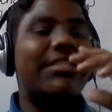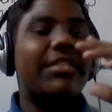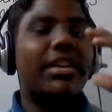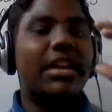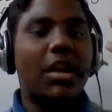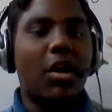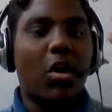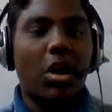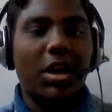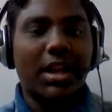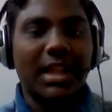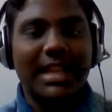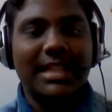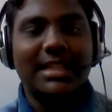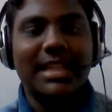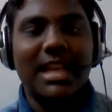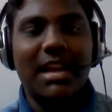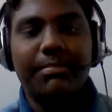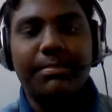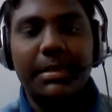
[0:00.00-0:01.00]
got an
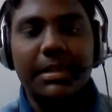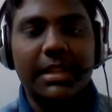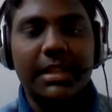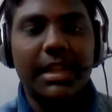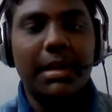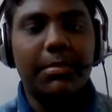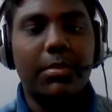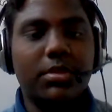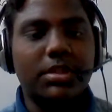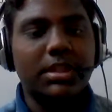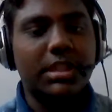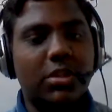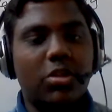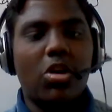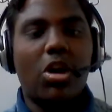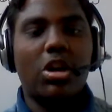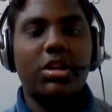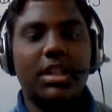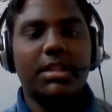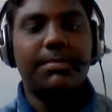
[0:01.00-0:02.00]
example about the
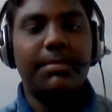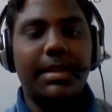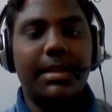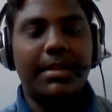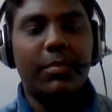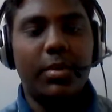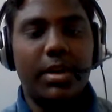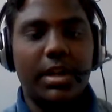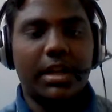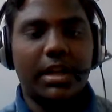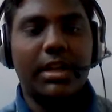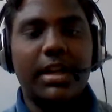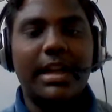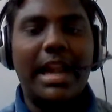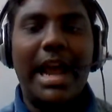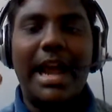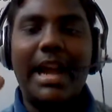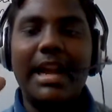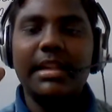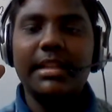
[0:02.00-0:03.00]
cotton mill worker
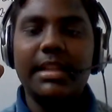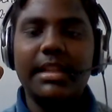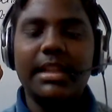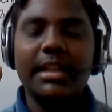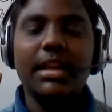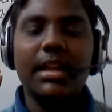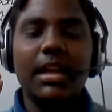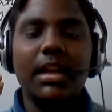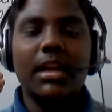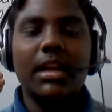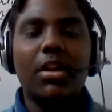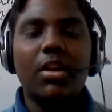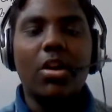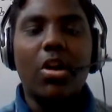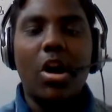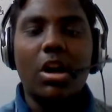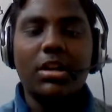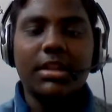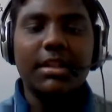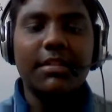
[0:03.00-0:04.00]
and the
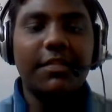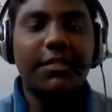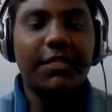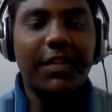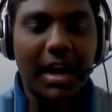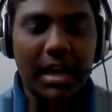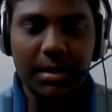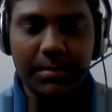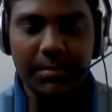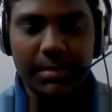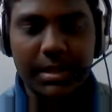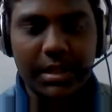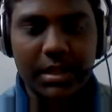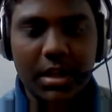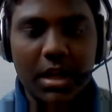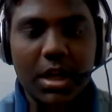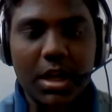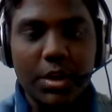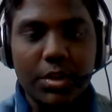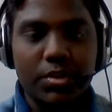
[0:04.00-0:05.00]
cotton farmer.
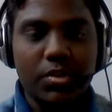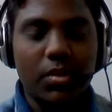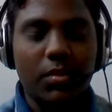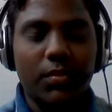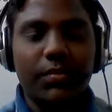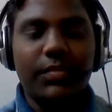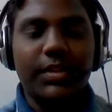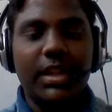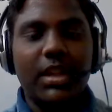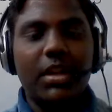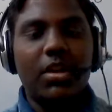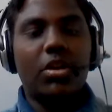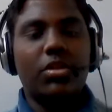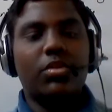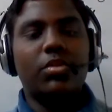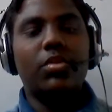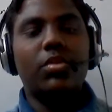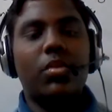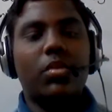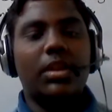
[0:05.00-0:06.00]
So we
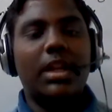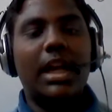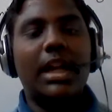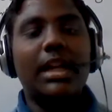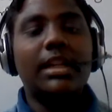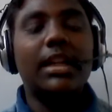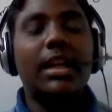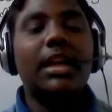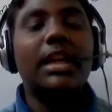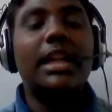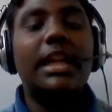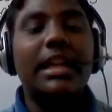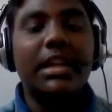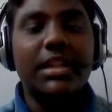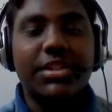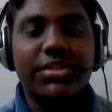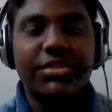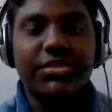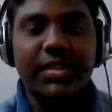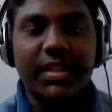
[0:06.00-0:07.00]
got to know that
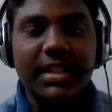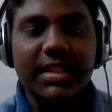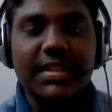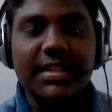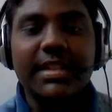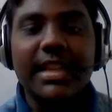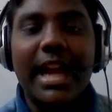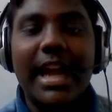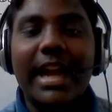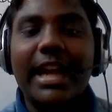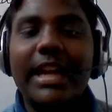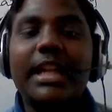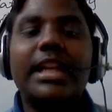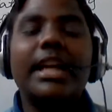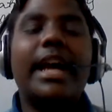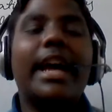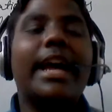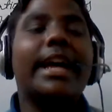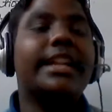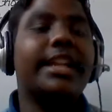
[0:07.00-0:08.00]
industries and
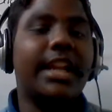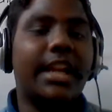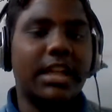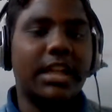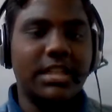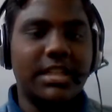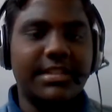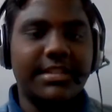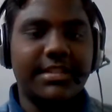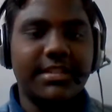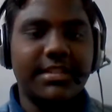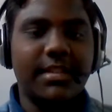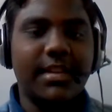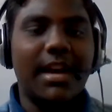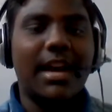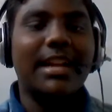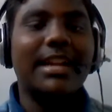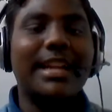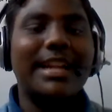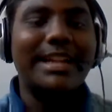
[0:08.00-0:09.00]
agriculture
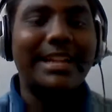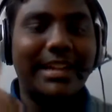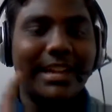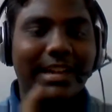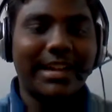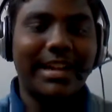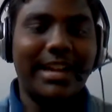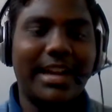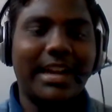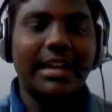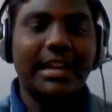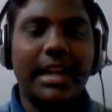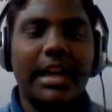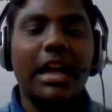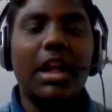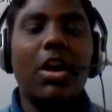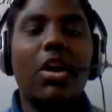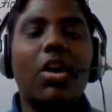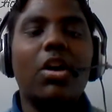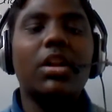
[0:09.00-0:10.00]
are
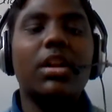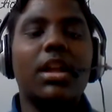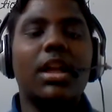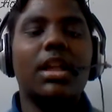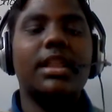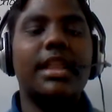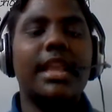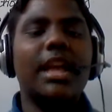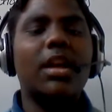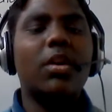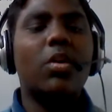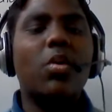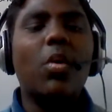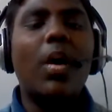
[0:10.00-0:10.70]
interconnected, or they go